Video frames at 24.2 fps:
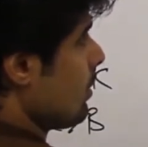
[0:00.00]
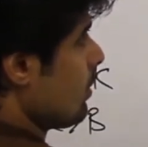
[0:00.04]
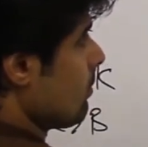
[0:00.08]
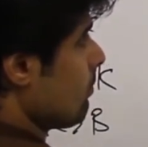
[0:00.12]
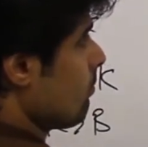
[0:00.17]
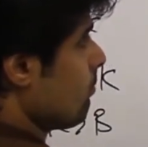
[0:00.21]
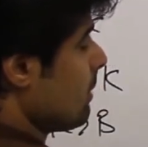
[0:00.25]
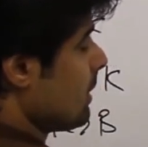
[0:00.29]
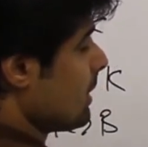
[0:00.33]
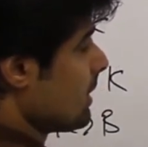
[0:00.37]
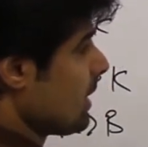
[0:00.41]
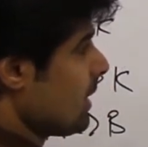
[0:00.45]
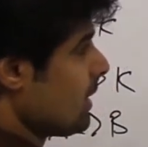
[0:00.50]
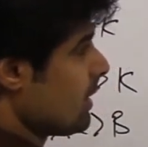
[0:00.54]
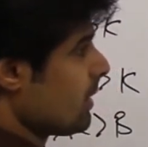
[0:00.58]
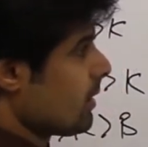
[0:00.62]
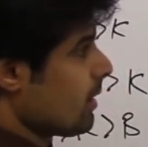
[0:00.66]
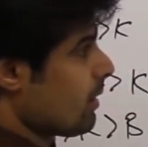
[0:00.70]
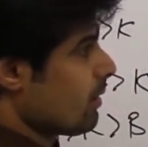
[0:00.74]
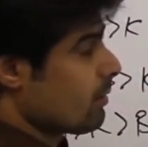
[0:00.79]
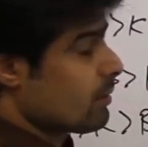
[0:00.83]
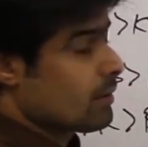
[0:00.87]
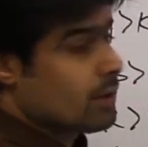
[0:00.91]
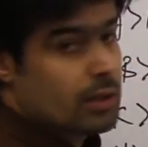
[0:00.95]
metallic
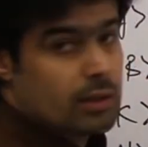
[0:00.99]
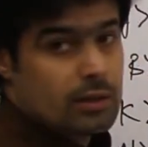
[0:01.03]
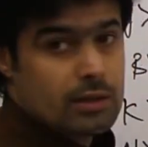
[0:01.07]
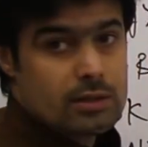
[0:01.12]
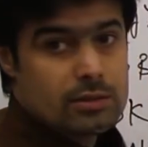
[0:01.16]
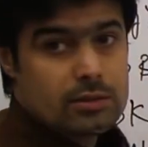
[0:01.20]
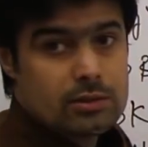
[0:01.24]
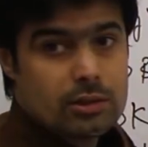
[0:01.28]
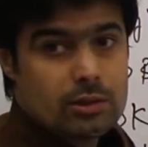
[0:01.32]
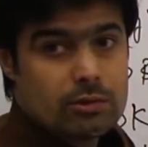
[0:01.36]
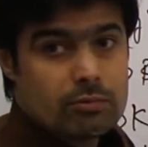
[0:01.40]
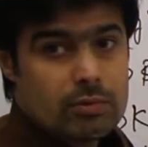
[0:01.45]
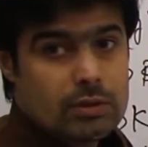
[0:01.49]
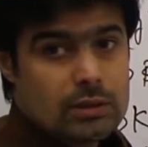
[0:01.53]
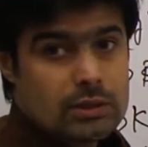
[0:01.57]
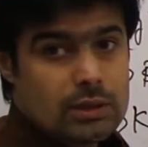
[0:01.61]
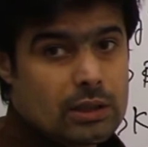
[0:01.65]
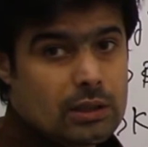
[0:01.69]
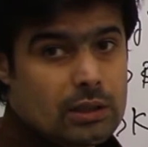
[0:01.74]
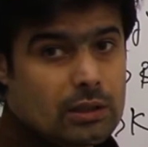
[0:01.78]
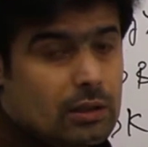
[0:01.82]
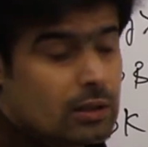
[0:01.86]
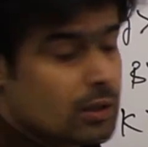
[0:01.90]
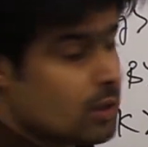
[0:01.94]
character is
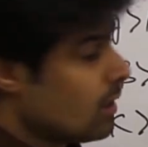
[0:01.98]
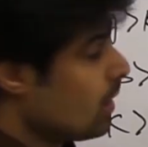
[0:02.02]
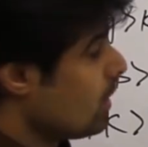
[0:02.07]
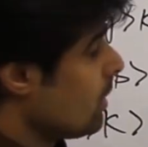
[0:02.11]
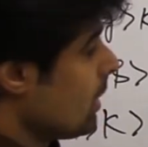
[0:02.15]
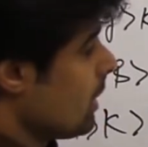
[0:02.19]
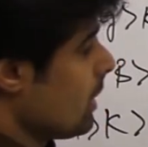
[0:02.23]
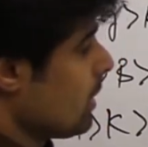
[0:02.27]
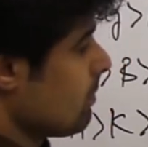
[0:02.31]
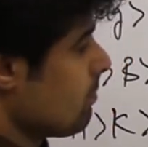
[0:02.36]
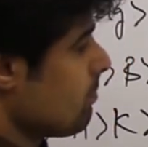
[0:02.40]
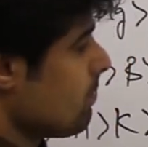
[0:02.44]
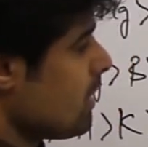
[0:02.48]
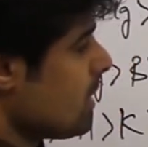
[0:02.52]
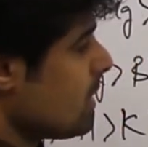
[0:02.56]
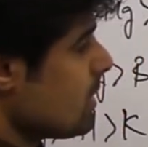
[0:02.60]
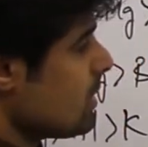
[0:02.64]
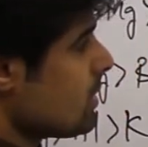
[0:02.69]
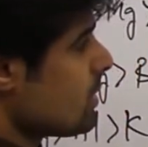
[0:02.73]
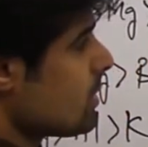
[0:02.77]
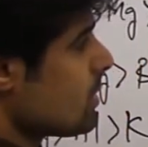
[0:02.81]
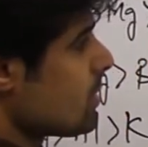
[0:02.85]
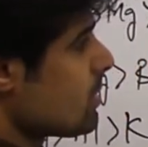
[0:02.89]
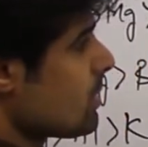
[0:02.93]
decreasing. It
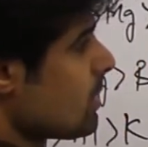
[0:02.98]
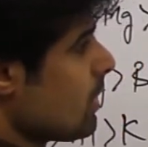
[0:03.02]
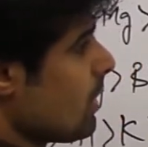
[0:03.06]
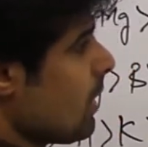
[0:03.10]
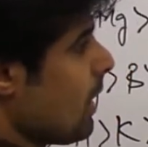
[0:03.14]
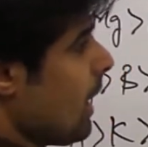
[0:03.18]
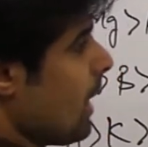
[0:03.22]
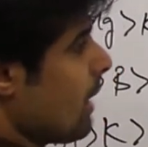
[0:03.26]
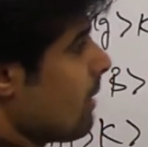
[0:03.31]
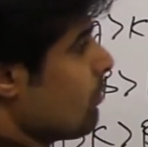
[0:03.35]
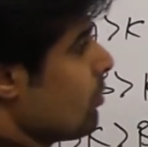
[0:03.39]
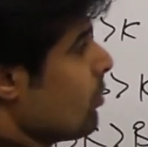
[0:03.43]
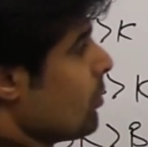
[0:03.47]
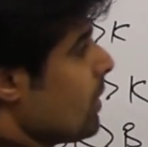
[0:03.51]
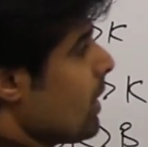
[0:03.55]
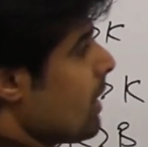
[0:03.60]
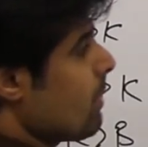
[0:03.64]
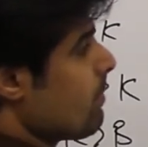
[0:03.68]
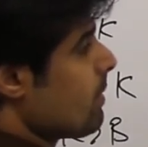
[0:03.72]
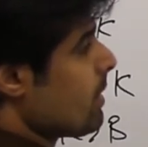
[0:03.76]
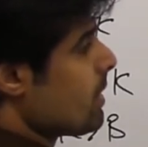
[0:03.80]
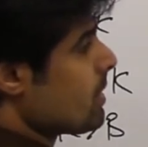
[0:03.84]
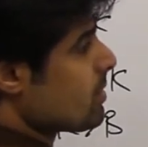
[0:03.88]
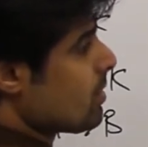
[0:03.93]
means
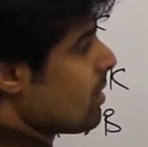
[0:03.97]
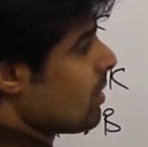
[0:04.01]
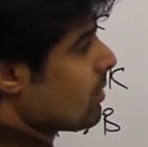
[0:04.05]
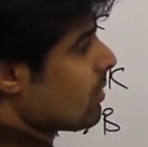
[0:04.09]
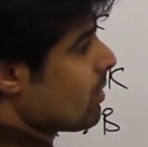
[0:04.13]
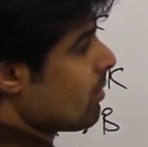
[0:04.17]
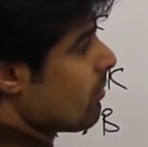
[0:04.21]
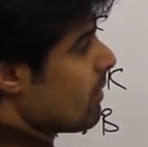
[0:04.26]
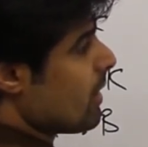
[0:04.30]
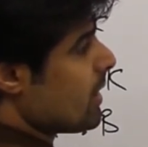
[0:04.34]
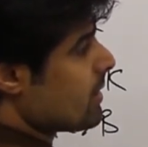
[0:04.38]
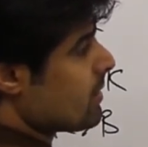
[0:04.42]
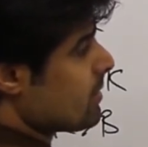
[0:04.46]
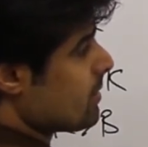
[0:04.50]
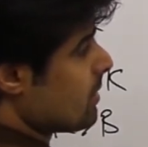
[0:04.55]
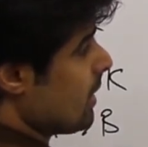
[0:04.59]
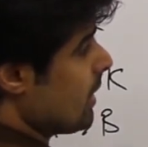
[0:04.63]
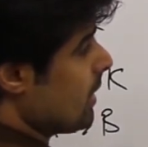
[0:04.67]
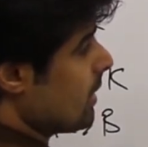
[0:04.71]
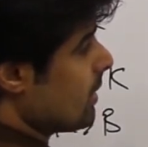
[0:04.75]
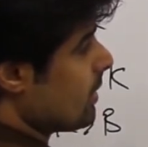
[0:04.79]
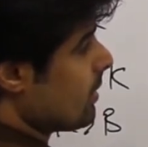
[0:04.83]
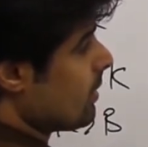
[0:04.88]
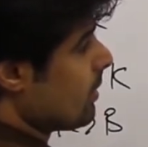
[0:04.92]
aluminum is on the right
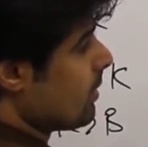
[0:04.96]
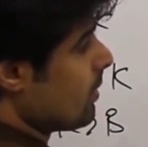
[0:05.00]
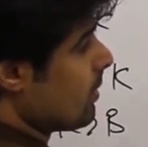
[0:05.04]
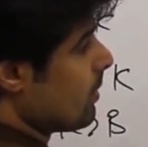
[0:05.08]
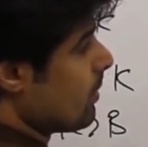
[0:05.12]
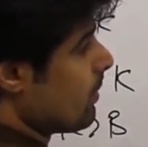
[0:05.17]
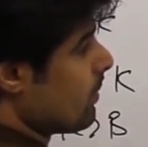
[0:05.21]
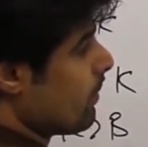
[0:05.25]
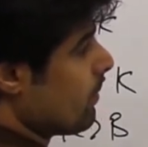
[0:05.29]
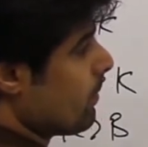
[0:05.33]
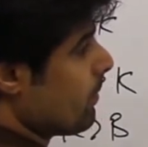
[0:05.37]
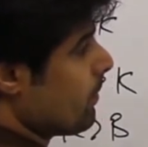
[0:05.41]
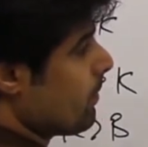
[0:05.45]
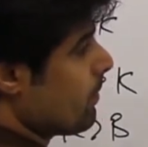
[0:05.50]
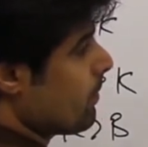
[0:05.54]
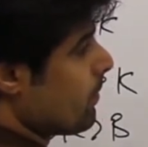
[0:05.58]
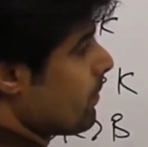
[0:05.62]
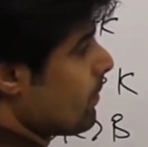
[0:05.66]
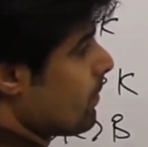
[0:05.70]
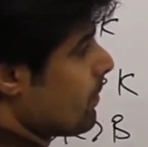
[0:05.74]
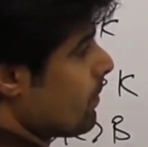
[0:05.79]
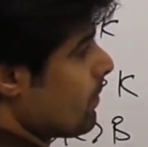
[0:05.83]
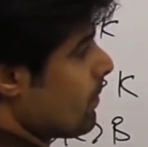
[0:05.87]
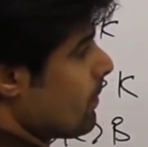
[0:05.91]
side,
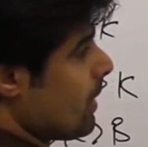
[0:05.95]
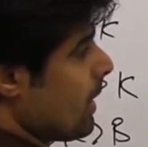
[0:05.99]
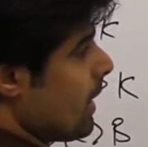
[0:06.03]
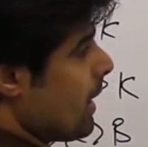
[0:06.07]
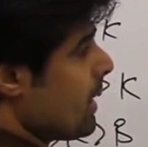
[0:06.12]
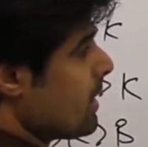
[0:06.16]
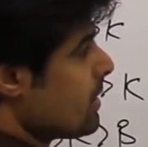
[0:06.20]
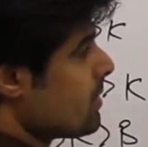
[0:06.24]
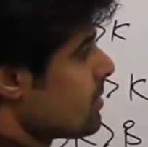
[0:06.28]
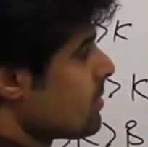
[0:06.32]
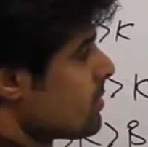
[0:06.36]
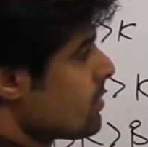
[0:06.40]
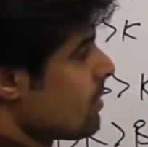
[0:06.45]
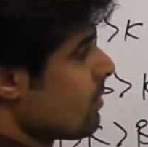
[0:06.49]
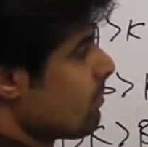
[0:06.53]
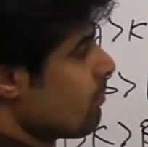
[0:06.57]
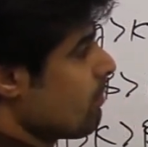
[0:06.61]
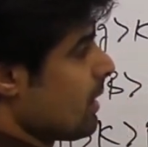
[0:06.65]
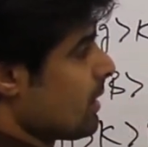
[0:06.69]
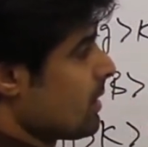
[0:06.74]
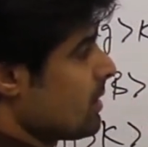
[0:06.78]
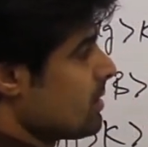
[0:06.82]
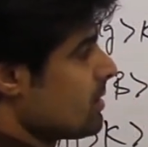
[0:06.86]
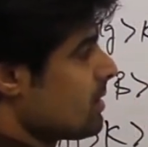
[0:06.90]
hence
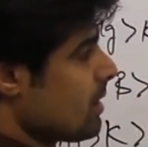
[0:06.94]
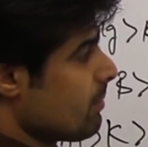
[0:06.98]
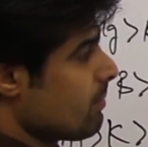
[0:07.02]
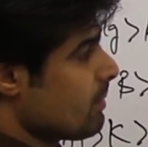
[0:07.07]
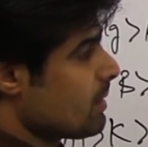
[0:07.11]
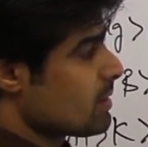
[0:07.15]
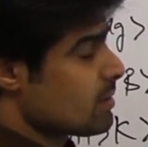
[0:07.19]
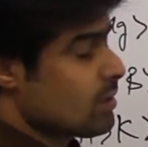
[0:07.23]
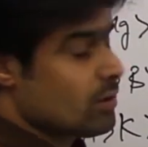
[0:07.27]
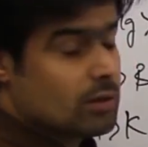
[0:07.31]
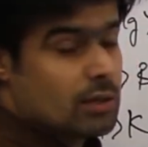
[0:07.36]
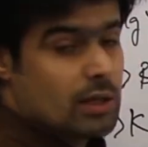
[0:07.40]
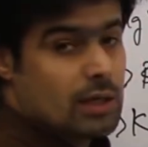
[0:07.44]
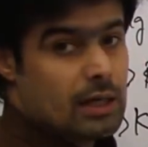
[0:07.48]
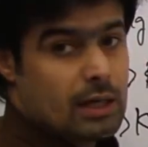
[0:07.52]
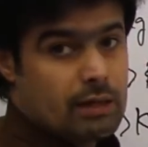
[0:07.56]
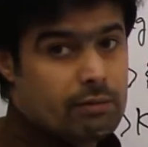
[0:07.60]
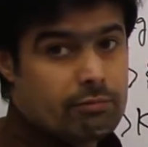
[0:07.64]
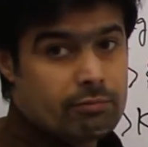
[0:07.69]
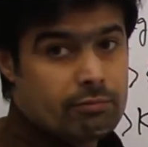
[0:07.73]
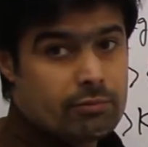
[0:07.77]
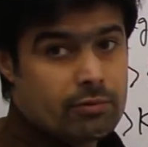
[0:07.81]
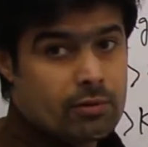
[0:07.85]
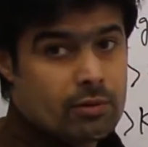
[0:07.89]
magnesium is on the
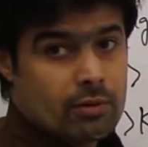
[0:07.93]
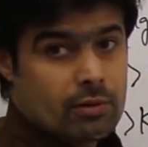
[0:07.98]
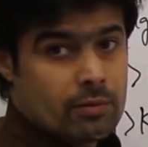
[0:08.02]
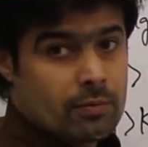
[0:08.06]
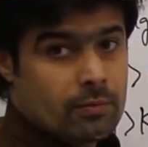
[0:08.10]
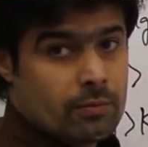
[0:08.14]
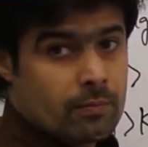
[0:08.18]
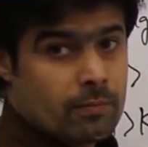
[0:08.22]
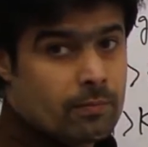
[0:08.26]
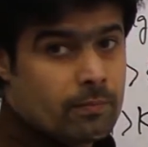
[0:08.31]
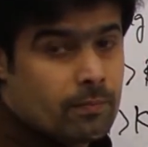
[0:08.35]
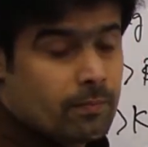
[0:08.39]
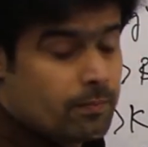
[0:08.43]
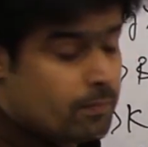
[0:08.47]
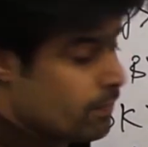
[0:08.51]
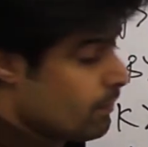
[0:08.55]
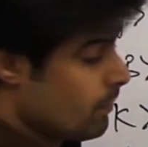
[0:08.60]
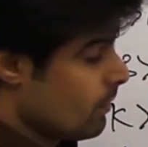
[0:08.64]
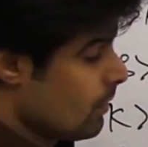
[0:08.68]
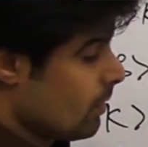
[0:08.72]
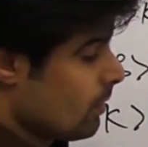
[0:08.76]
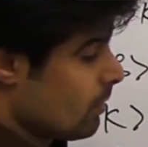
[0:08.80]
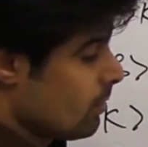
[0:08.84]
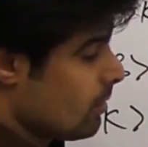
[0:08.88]
left.
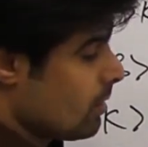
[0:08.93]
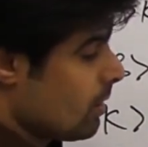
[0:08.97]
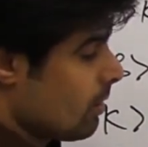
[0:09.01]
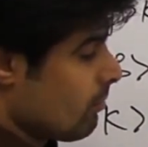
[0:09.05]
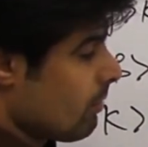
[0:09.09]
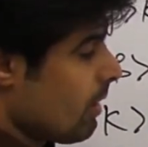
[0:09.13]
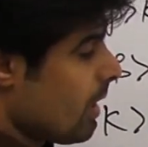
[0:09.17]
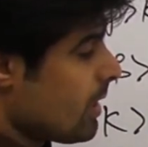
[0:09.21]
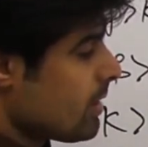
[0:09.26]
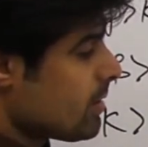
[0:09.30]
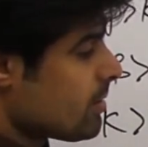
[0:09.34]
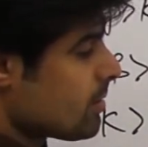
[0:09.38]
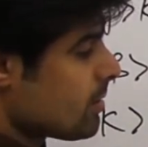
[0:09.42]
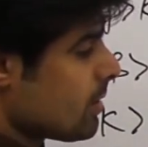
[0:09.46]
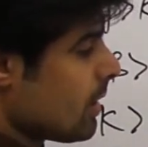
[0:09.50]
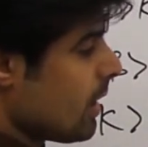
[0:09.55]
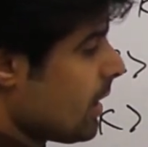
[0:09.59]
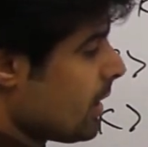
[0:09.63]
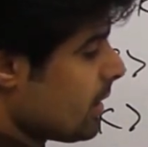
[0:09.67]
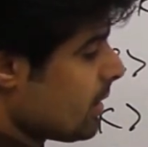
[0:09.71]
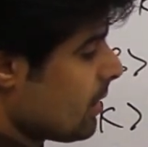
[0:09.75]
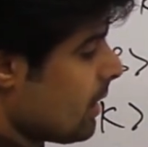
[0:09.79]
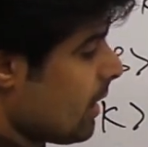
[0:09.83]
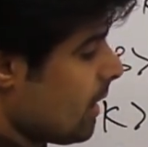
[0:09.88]
The right
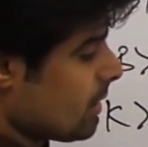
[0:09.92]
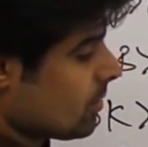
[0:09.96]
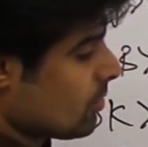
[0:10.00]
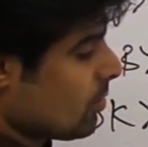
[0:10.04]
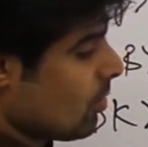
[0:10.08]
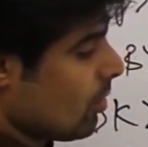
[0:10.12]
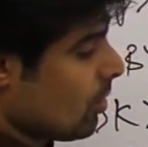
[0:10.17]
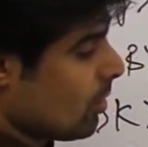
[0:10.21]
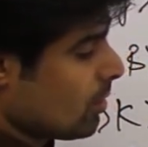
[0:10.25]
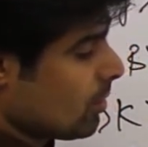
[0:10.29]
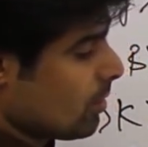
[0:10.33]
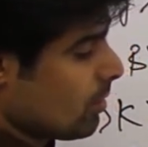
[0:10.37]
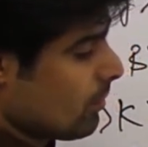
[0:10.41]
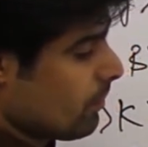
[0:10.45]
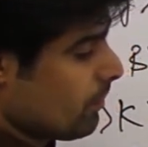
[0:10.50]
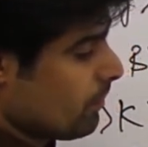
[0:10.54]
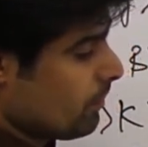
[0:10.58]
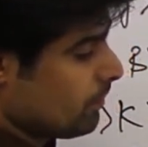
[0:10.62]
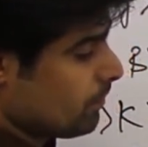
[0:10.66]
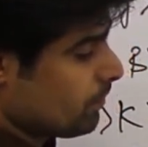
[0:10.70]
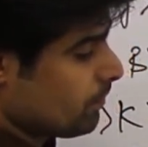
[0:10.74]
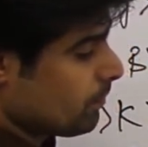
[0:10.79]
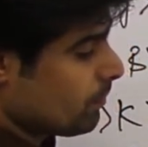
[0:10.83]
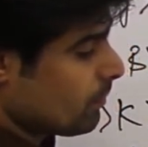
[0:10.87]
side has got
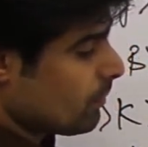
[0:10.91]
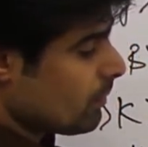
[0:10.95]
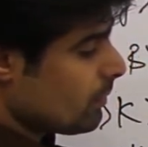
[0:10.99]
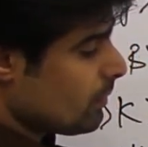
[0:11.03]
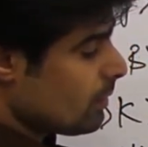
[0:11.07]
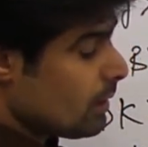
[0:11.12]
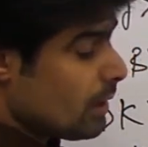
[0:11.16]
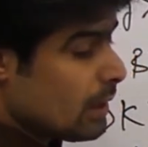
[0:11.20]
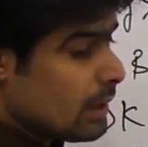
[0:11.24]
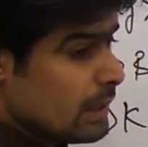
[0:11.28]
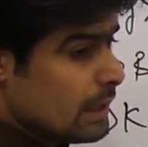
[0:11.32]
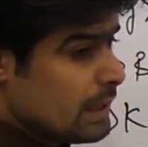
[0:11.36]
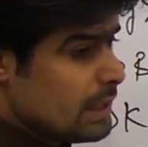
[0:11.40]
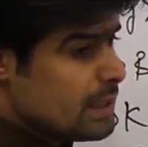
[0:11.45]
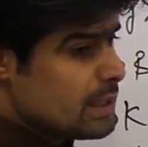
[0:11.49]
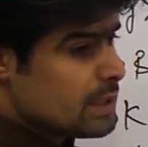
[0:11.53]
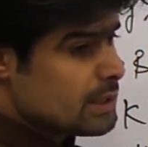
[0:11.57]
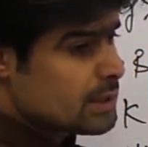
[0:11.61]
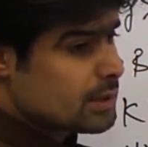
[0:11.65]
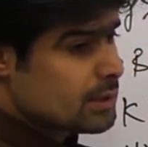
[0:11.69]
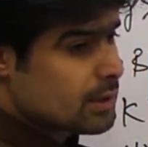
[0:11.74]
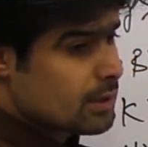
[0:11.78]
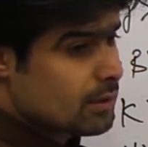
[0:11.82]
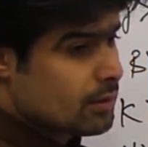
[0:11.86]

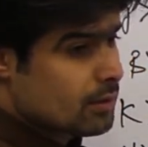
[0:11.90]
least